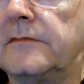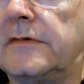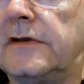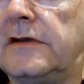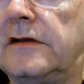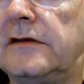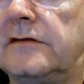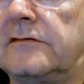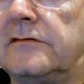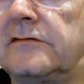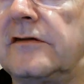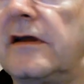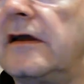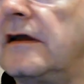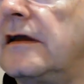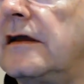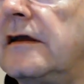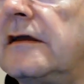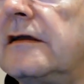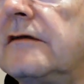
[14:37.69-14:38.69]
is
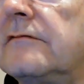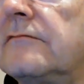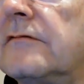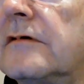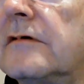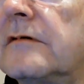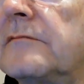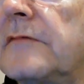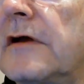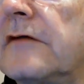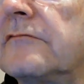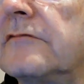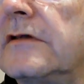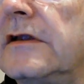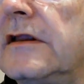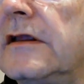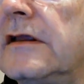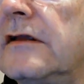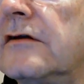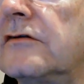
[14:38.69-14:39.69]
a, what am I
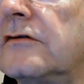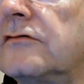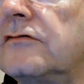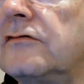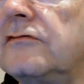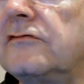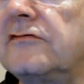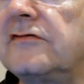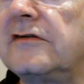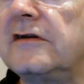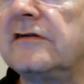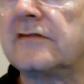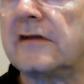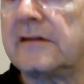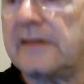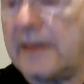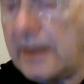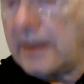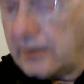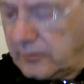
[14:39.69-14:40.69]
reading here? 2C is a
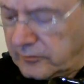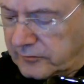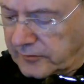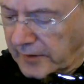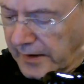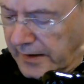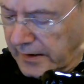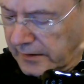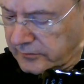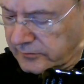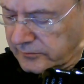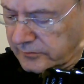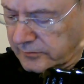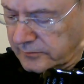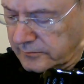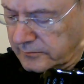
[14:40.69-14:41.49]
tenor sax,